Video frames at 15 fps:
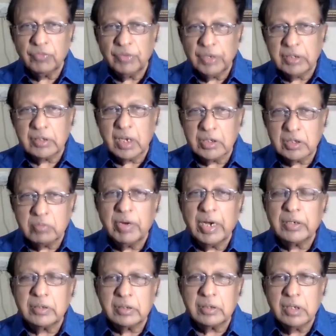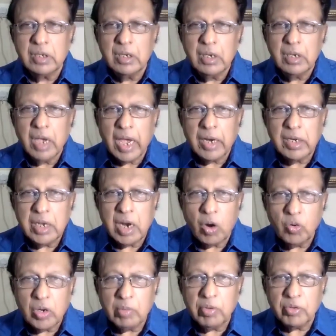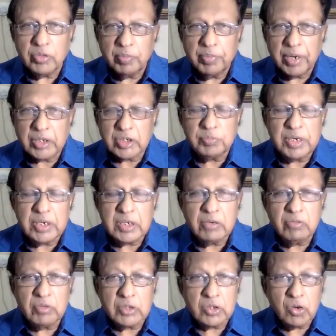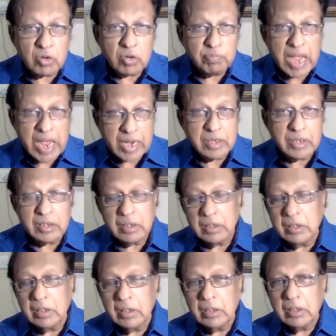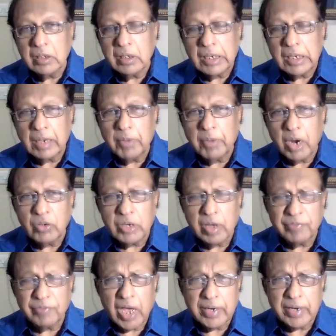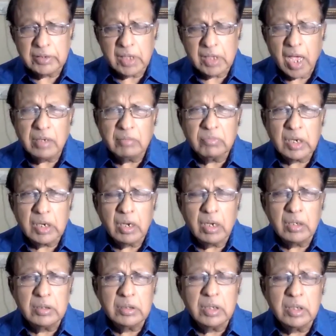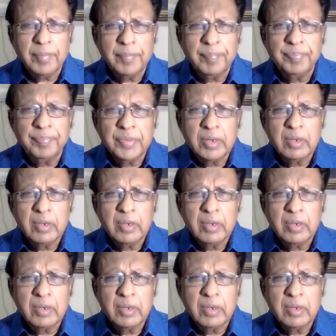We discussed BRICS, and the outcome of the BRICS meeting was not bad about Afghanistan because um,